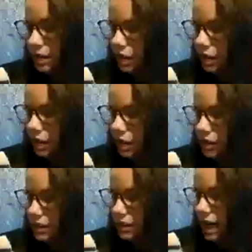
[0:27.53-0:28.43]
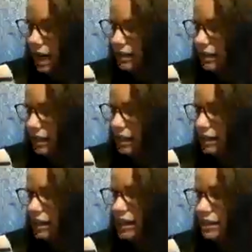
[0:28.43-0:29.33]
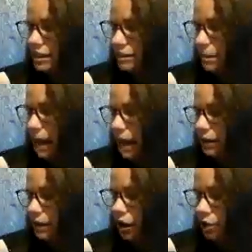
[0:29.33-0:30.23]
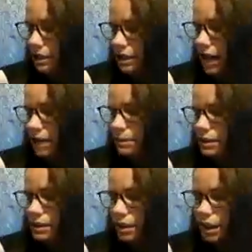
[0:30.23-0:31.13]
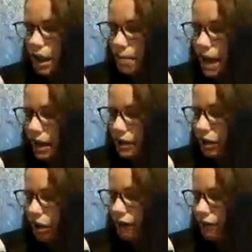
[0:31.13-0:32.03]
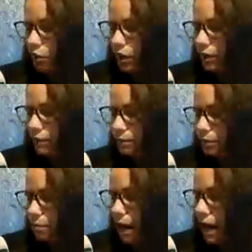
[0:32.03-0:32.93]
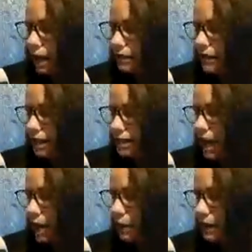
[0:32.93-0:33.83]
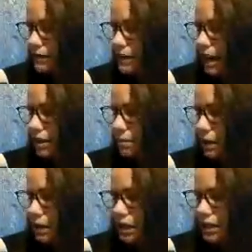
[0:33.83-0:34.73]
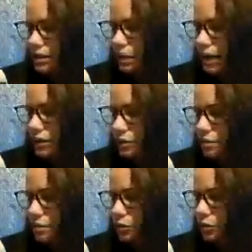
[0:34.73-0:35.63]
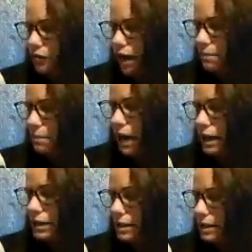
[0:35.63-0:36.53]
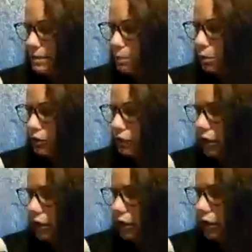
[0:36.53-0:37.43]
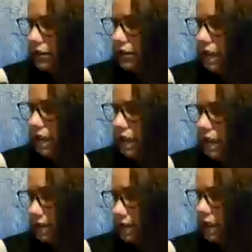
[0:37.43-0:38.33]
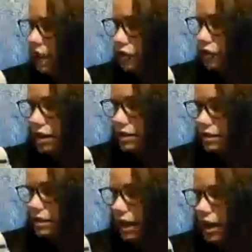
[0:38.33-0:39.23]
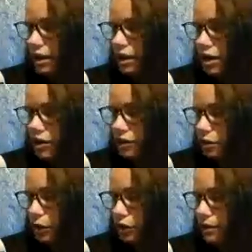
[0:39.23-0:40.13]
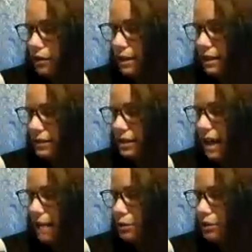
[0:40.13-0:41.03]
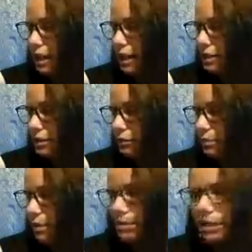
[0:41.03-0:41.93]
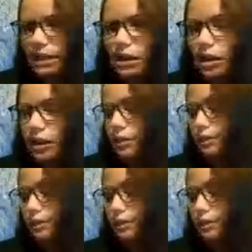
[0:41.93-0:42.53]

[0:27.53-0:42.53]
Close his eyes, and he could easily be back in the Army times, back in the Gulf War, back on Iraq's highway of death, picking his way through the putrefying bodies and smoldering hulks of tanks, trucks, and other scorched remnants of Saddam Hussein's Republican Guard.